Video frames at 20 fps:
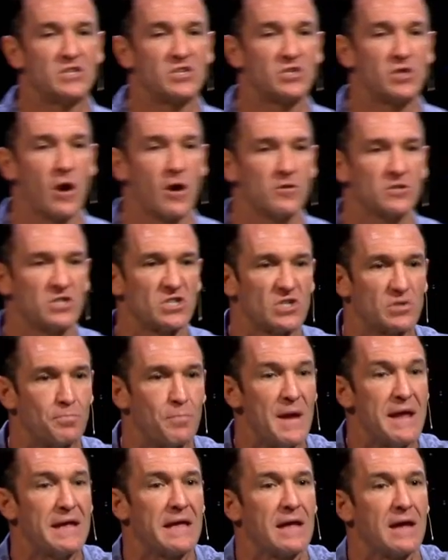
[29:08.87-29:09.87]
start
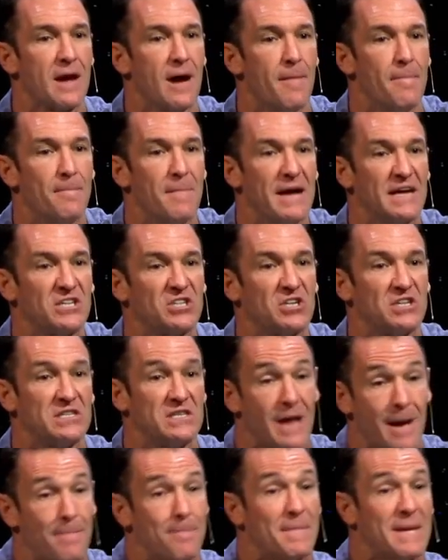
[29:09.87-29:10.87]
speaking a
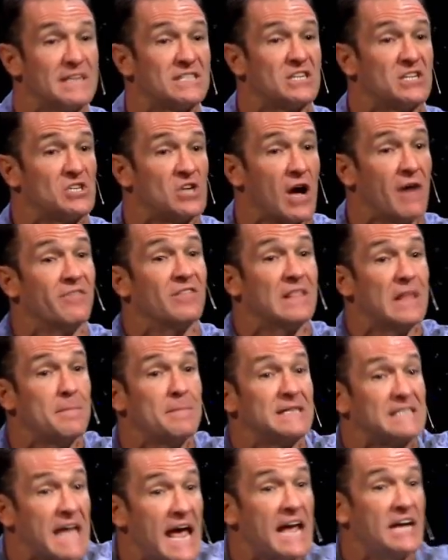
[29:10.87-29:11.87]
message of
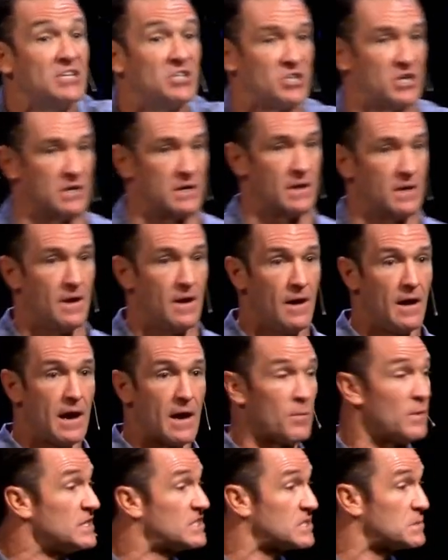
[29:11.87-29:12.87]
limitation,
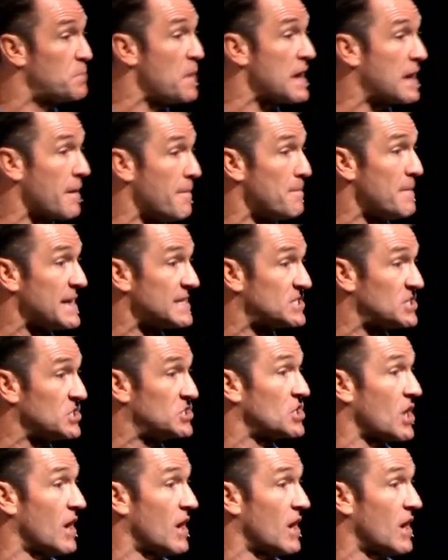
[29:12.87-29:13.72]
and we speak a message